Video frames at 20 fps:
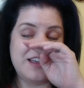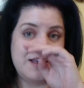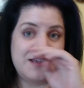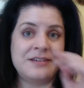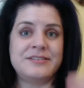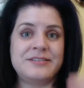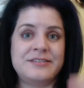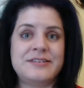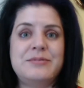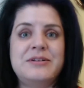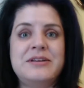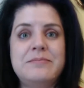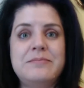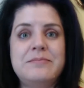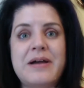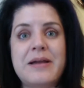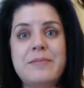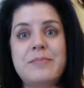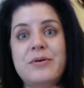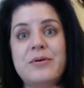exhibited
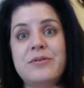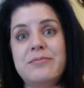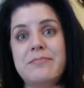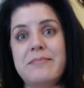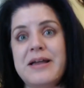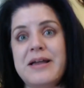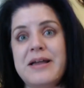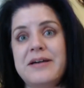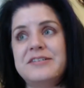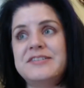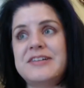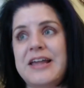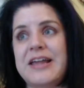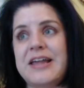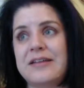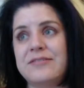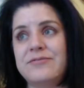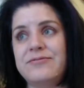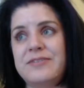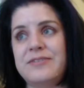by both males
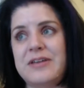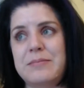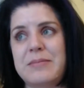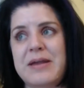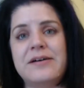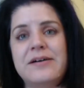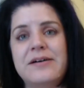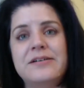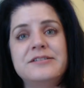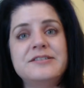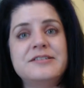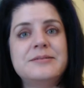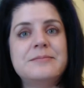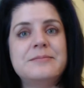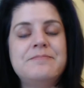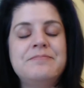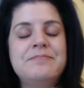and females.